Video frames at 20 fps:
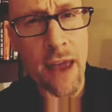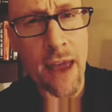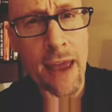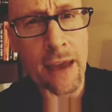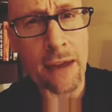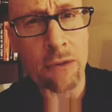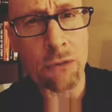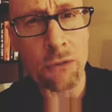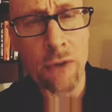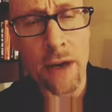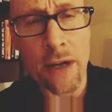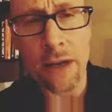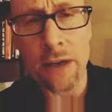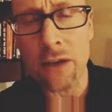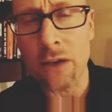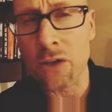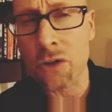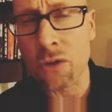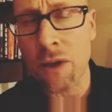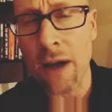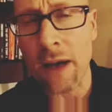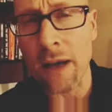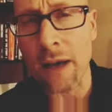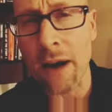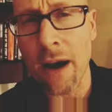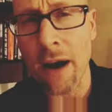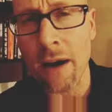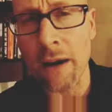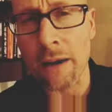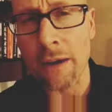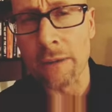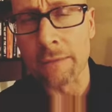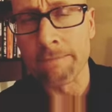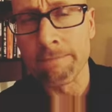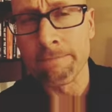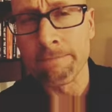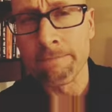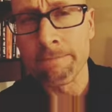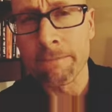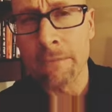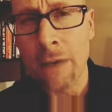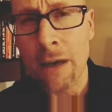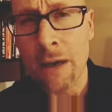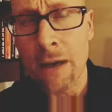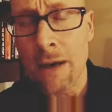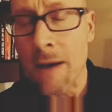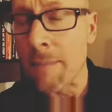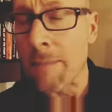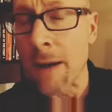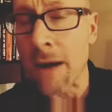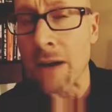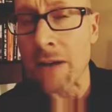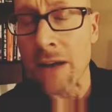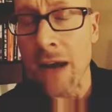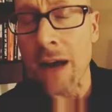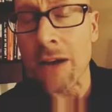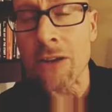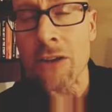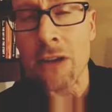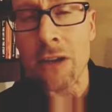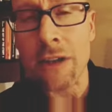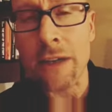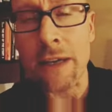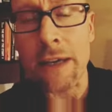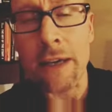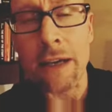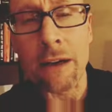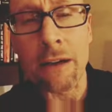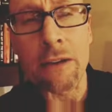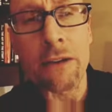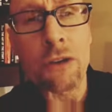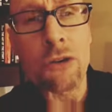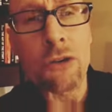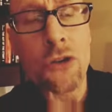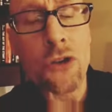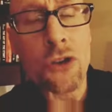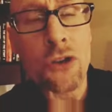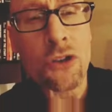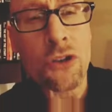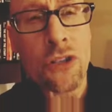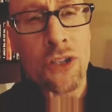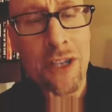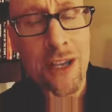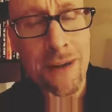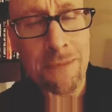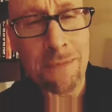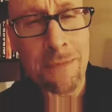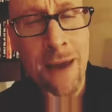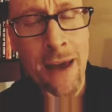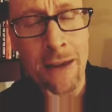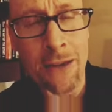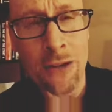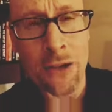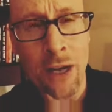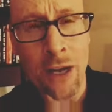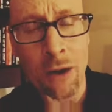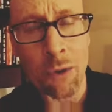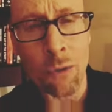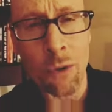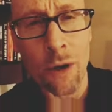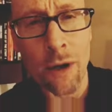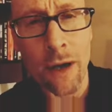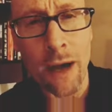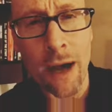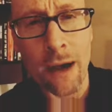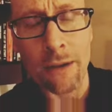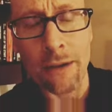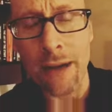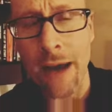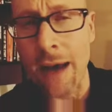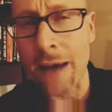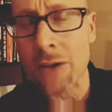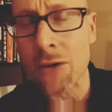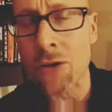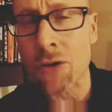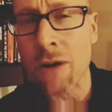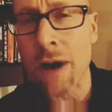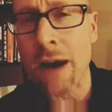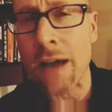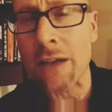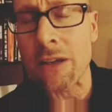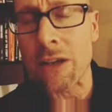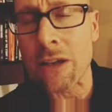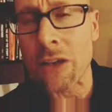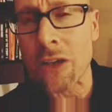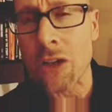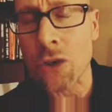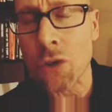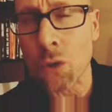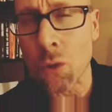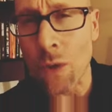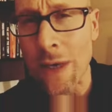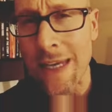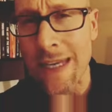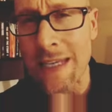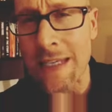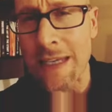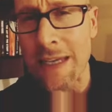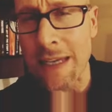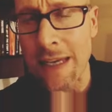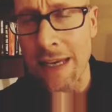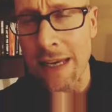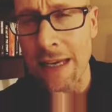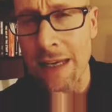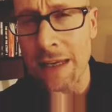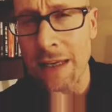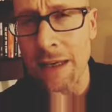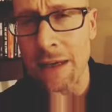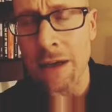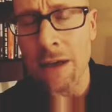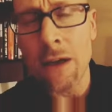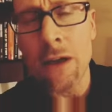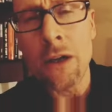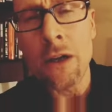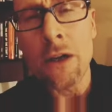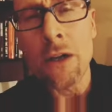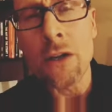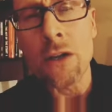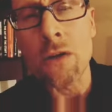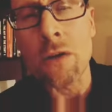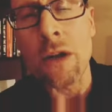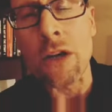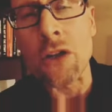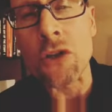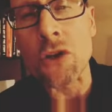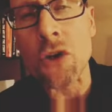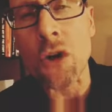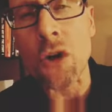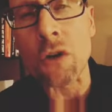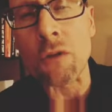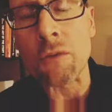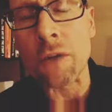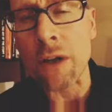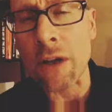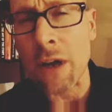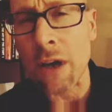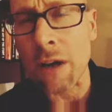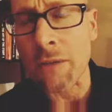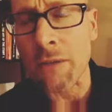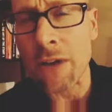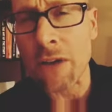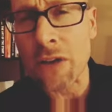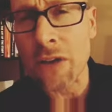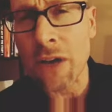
and ready to train hard? Paradoxically, here, you should skip that second workout, not try to squeeze it in to a short recovery